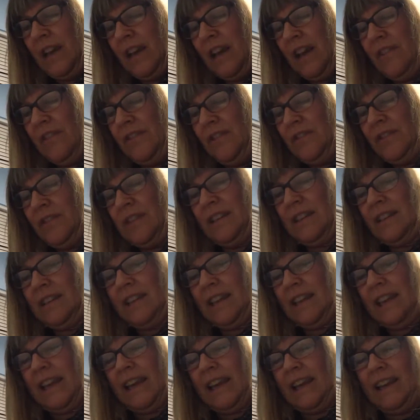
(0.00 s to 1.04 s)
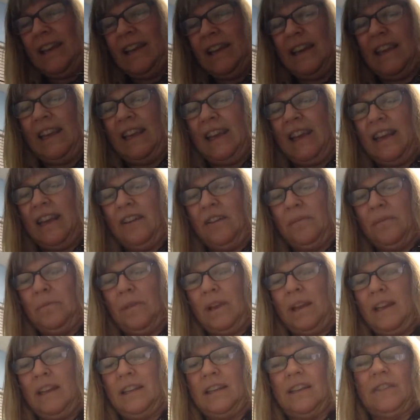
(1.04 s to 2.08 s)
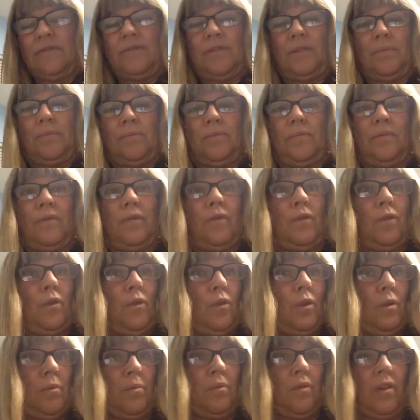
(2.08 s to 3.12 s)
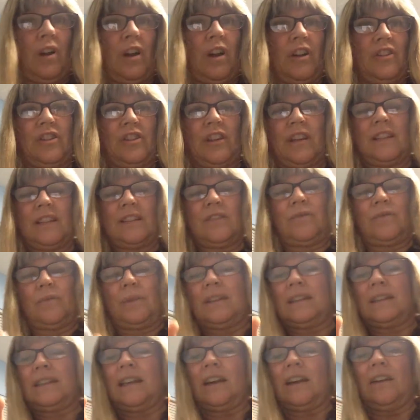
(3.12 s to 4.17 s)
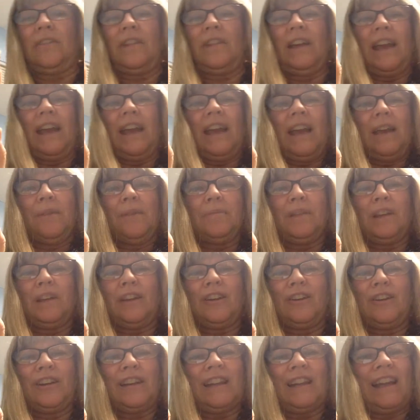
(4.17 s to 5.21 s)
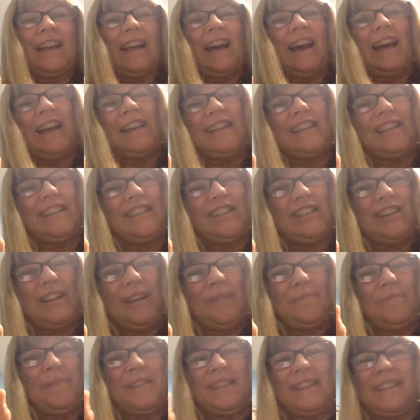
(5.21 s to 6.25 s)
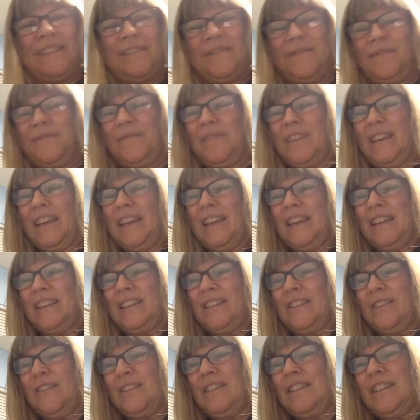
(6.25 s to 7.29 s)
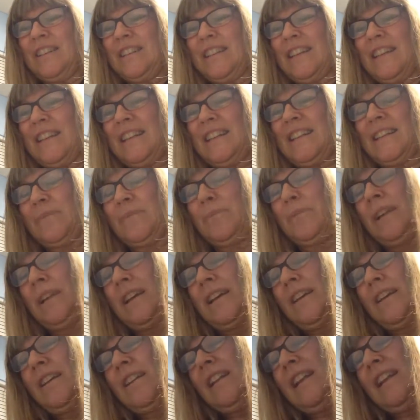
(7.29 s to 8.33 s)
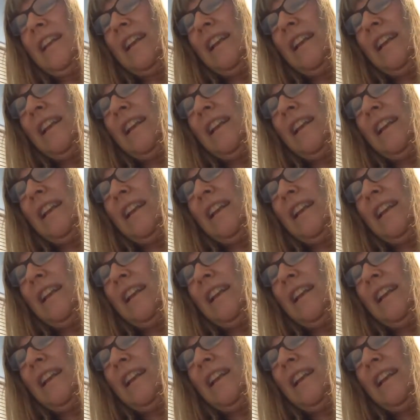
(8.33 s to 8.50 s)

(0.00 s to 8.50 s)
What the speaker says: I've used these again and again on many different floral projects for myself. They look like ice chips. So I'm just going to sprinkle a